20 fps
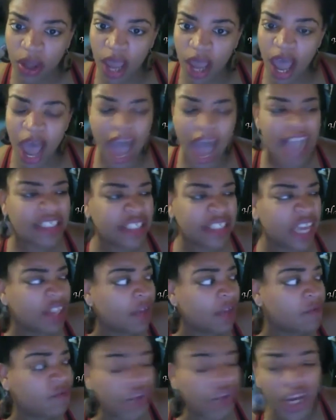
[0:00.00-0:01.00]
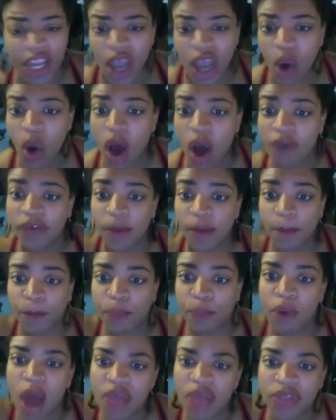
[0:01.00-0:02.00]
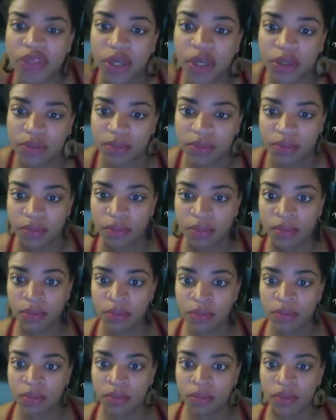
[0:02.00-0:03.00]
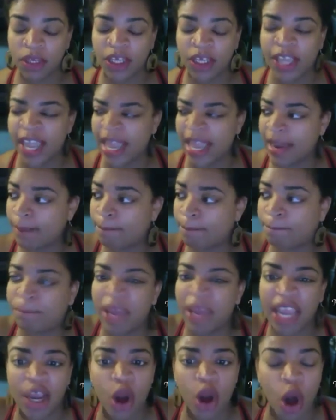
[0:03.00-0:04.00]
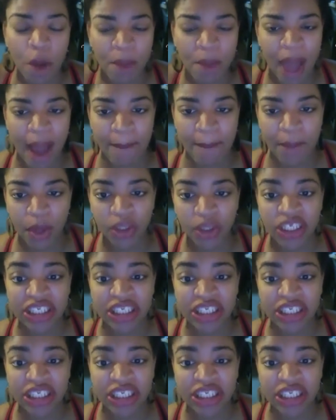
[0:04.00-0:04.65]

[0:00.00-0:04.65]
I seen the video of a brother getting beat on by police.